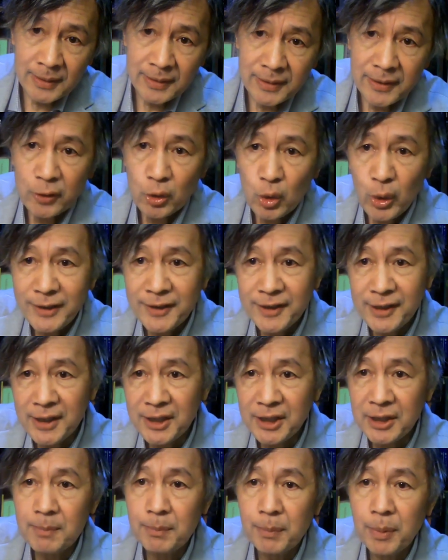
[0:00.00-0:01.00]
The
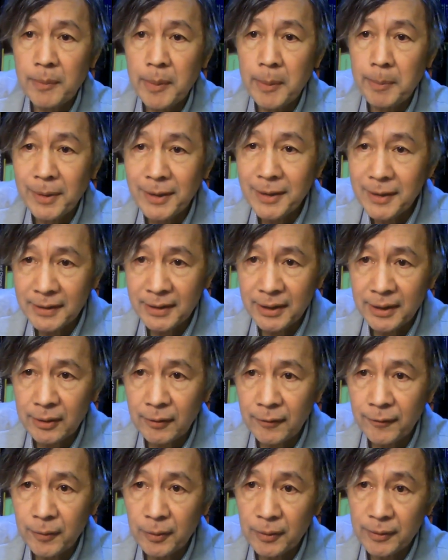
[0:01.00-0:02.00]
transition
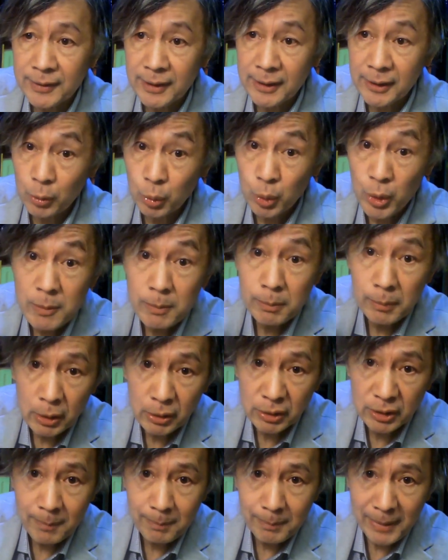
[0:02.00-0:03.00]
probability for the
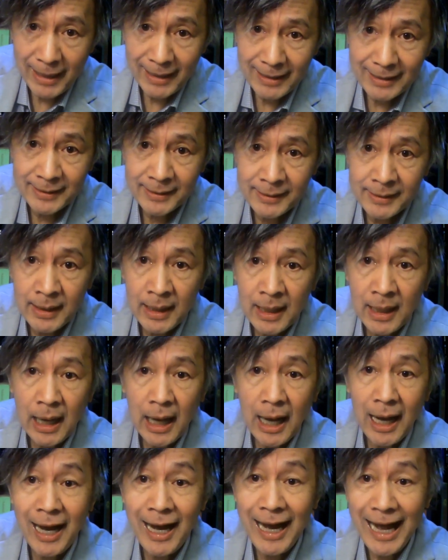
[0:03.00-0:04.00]
remote bands
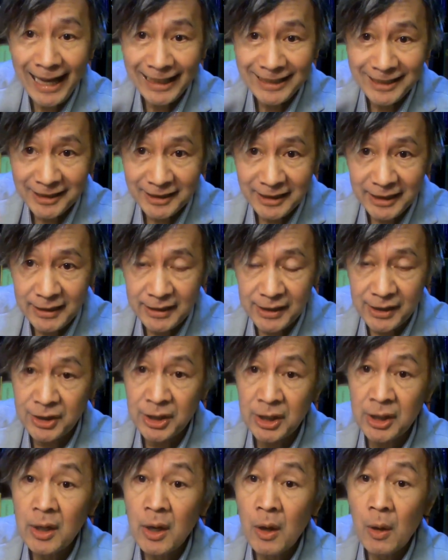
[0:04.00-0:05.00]
are at least